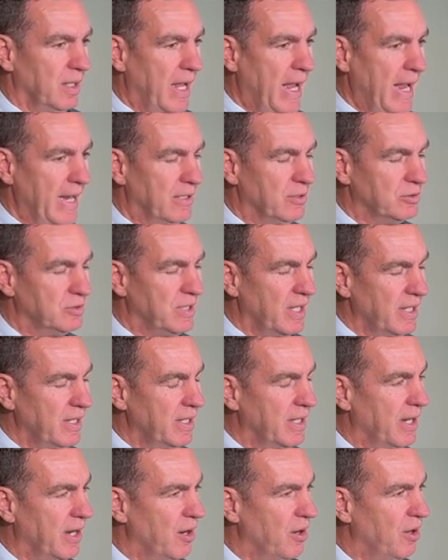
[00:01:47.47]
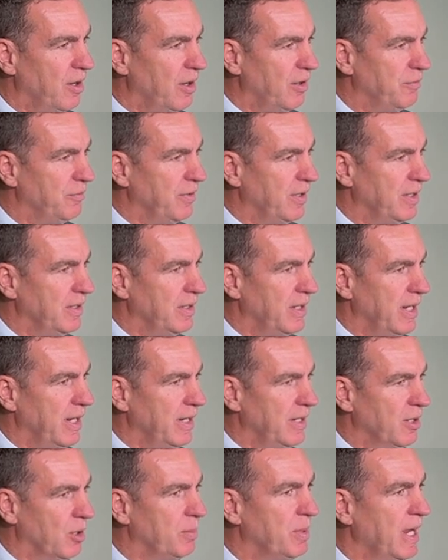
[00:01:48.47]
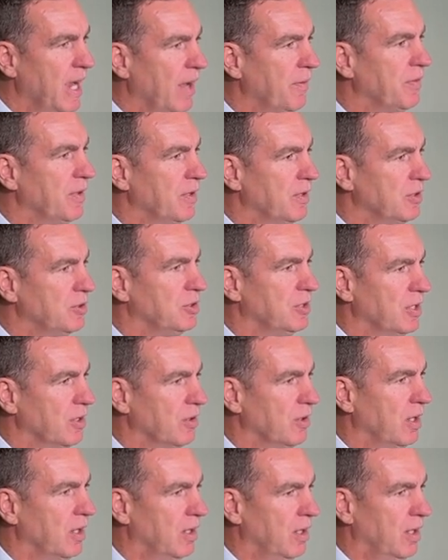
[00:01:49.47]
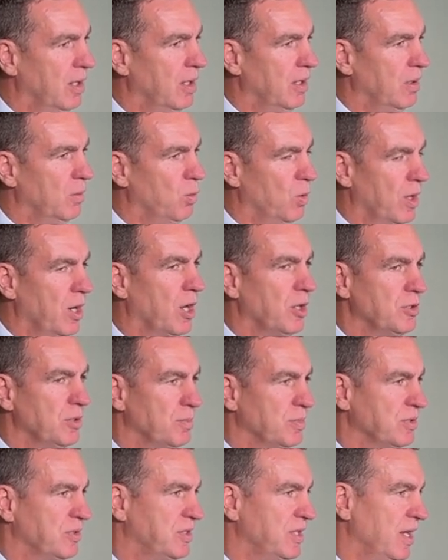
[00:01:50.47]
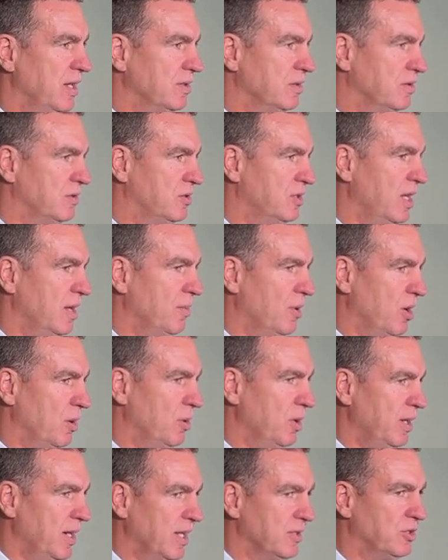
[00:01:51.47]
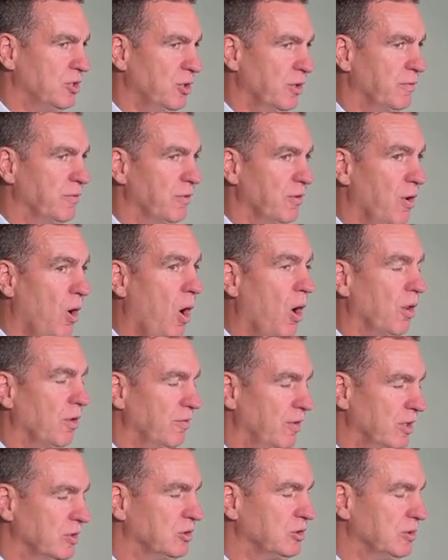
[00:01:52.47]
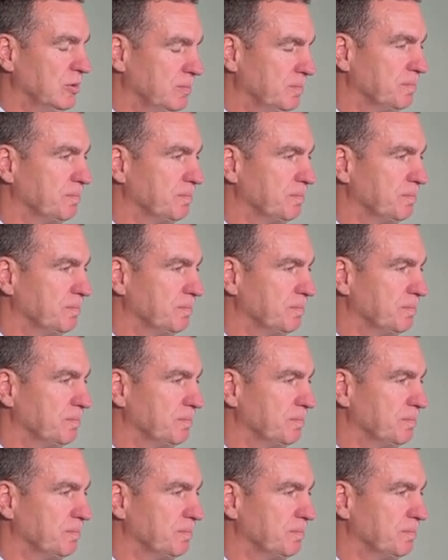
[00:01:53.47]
ankle taken care of, and he'll be out there this year 100% Sam Hubbard, and that's good for all of us.